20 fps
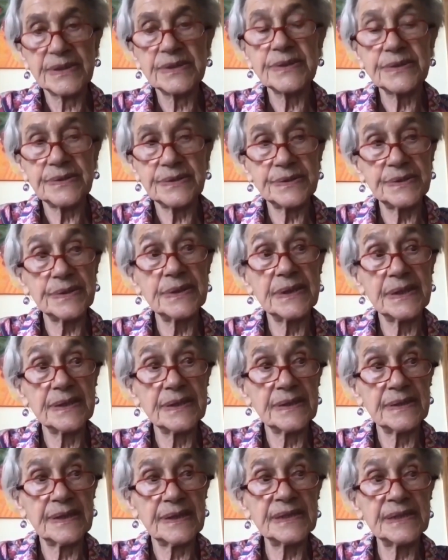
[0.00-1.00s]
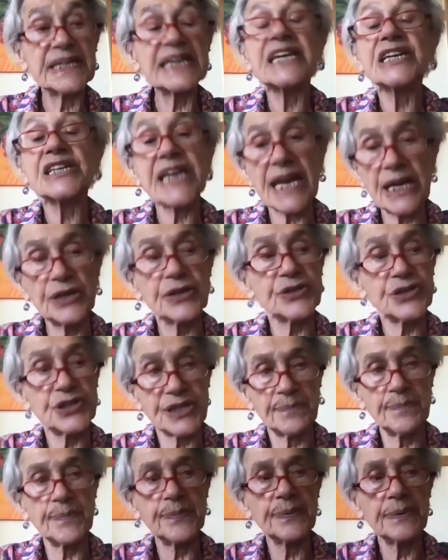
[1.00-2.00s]
to a
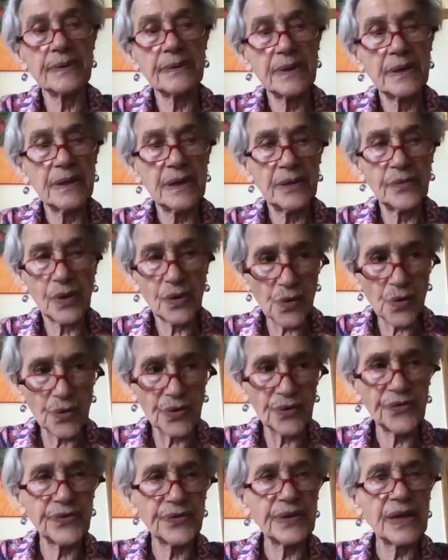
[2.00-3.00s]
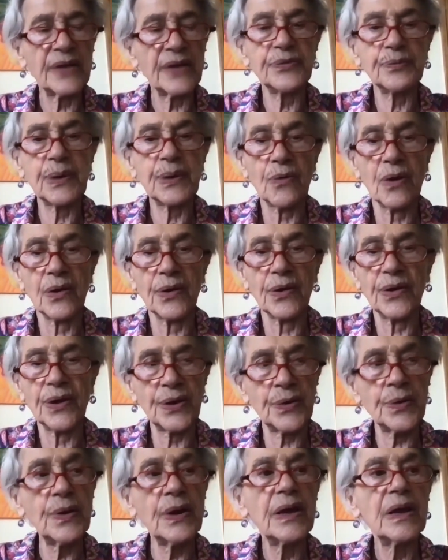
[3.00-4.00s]
dictatorship. And of course, as we all
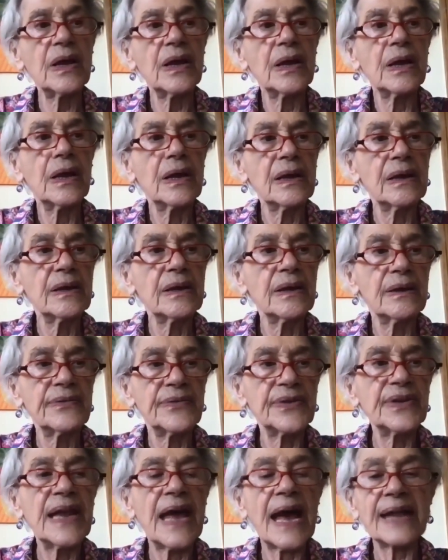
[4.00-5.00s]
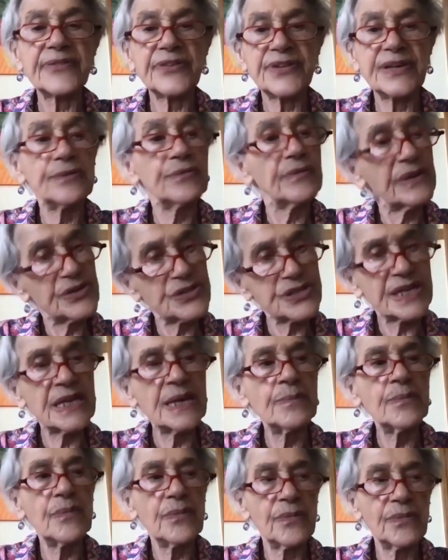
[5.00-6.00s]
know, the Nazi
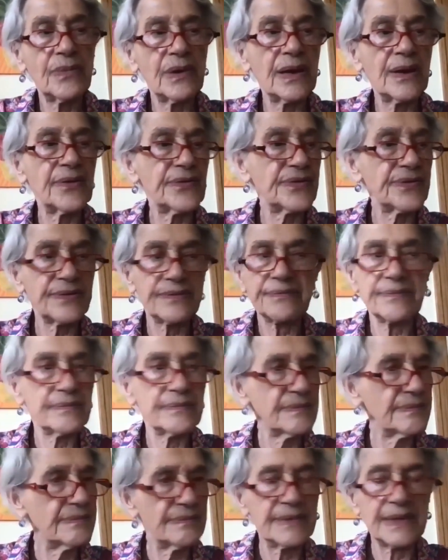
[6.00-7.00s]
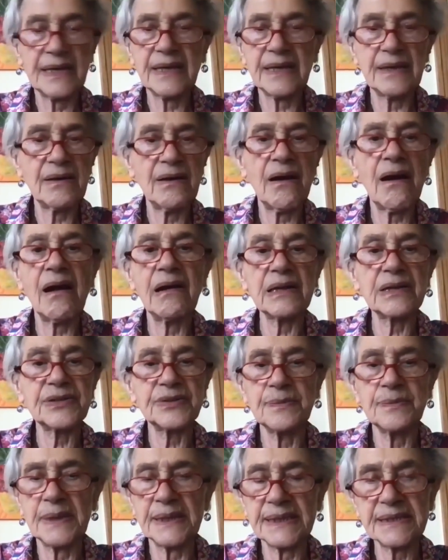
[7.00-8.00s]
regime was the
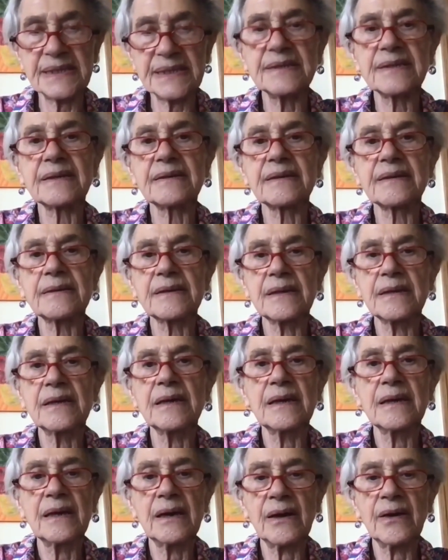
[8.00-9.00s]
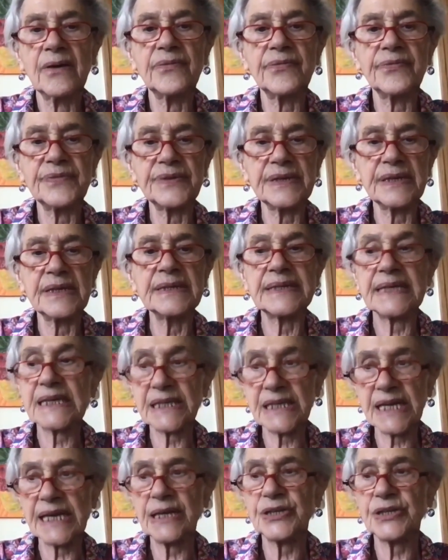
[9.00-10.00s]
ultimate of
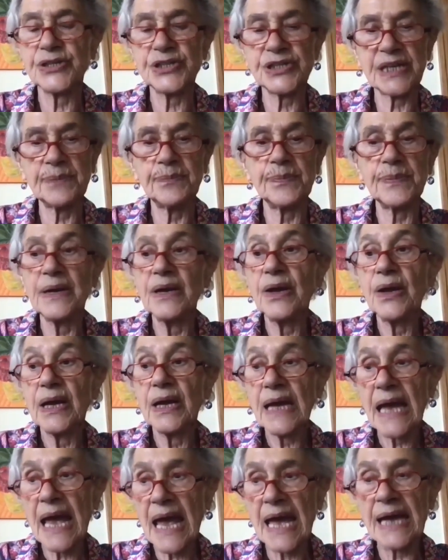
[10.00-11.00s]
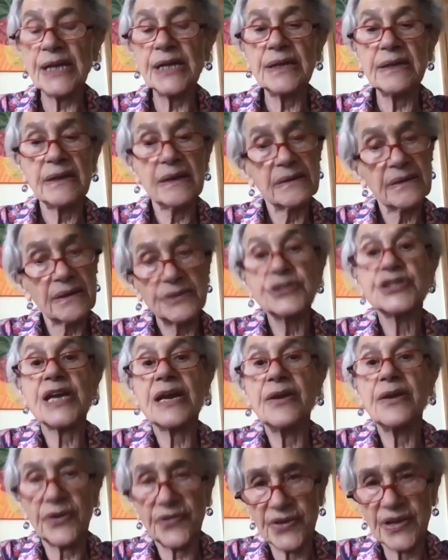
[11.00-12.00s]
dictatorship and
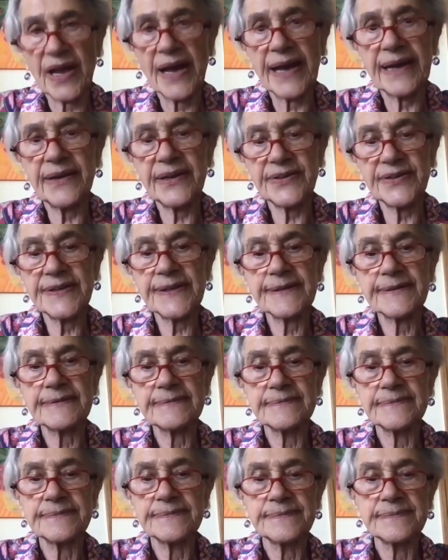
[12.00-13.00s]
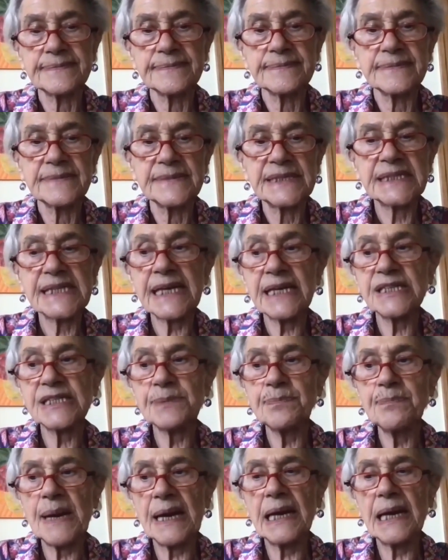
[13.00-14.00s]
genocides.
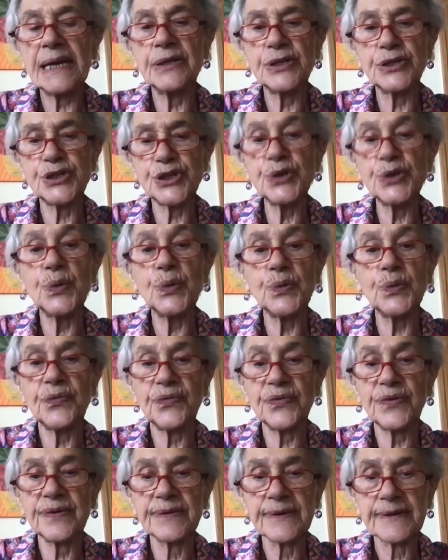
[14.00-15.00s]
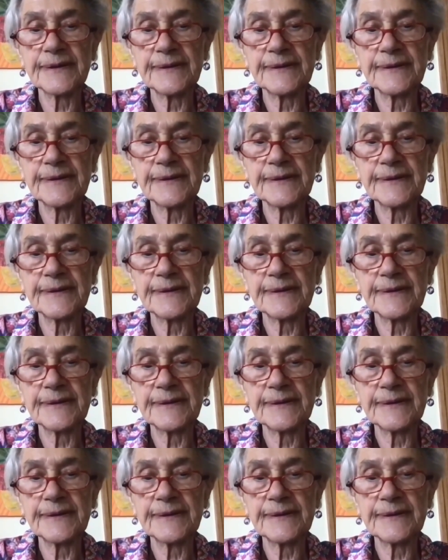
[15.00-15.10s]
6 million Jews.